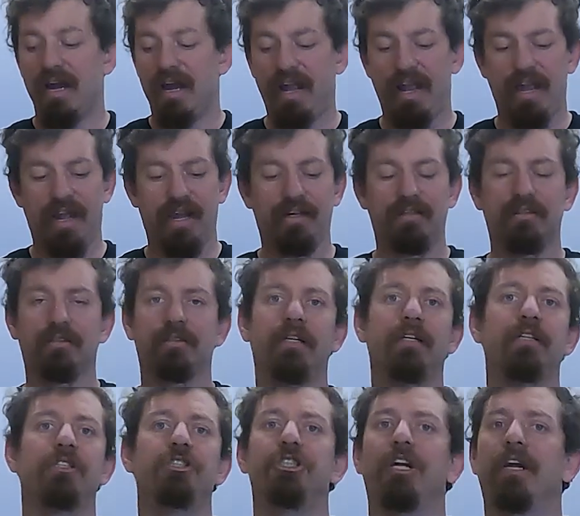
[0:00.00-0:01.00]
And
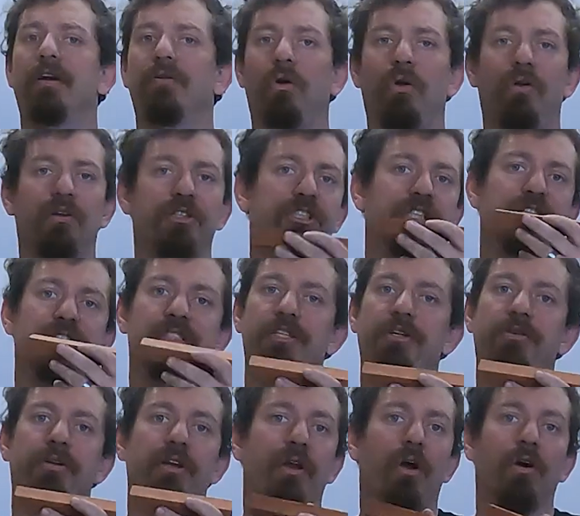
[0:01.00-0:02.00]
in general, it's just,
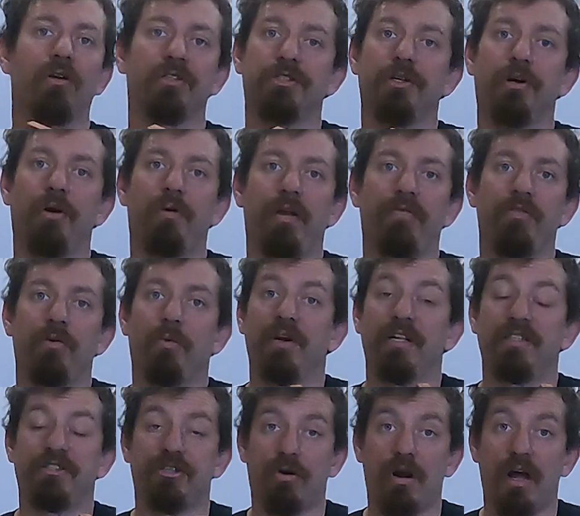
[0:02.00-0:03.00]
you can also, if you
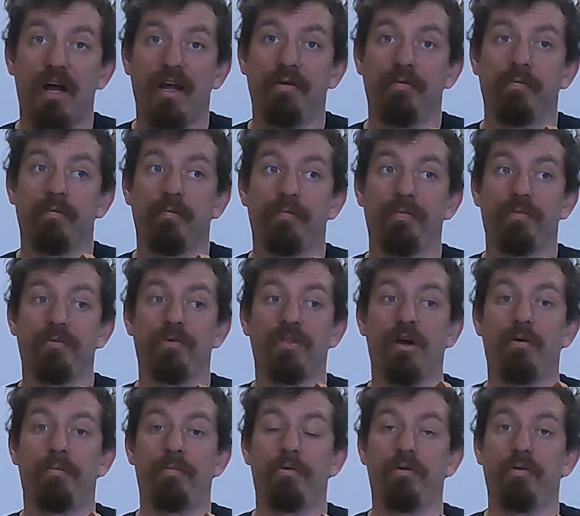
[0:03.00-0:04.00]
wanna try
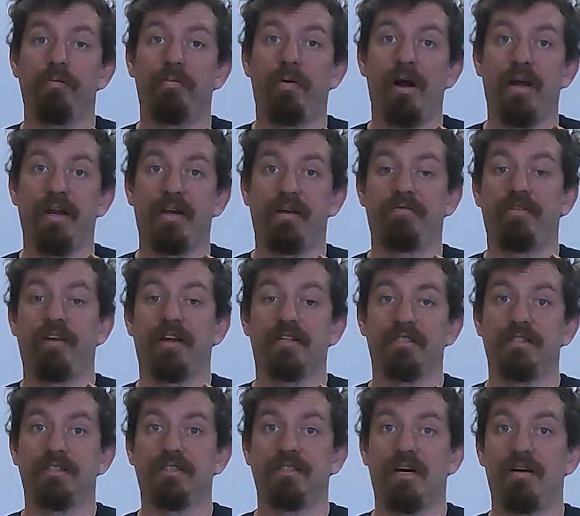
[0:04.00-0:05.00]
without buying
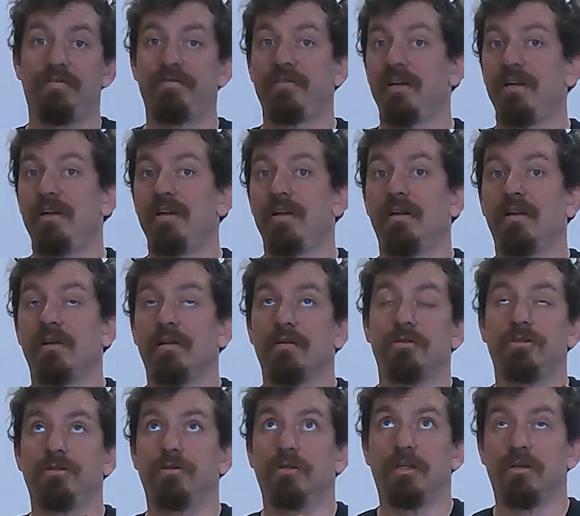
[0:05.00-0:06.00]
fancy stuff,
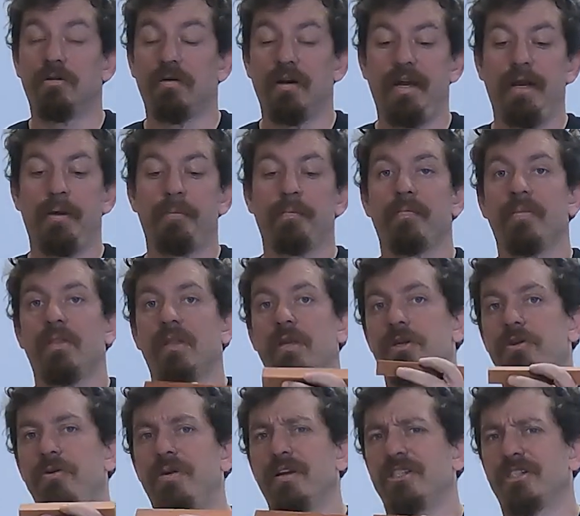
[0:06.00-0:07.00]
to a degree,
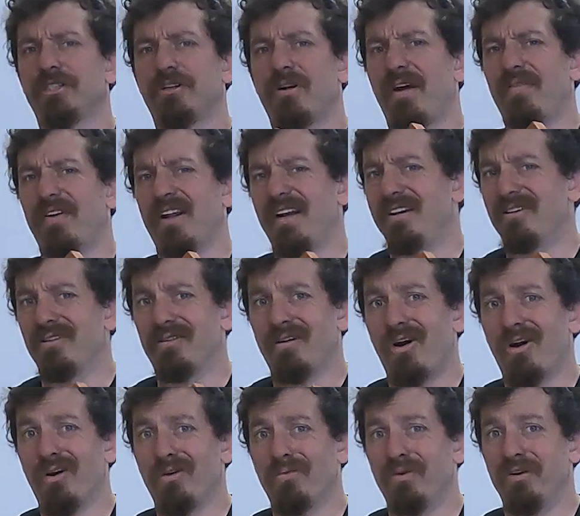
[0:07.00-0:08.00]
you can just grab it out of your
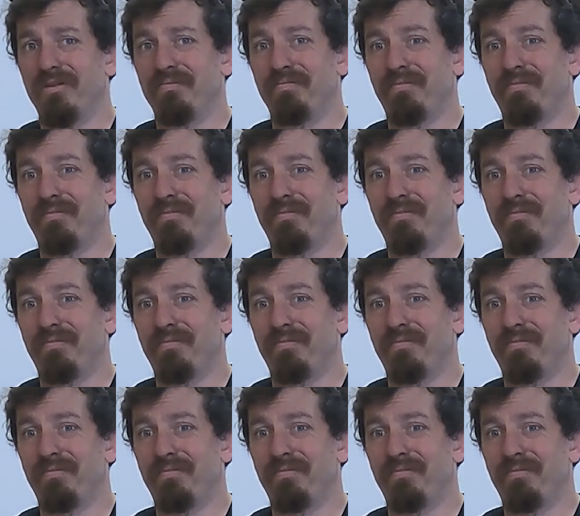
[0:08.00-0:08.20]
hardwood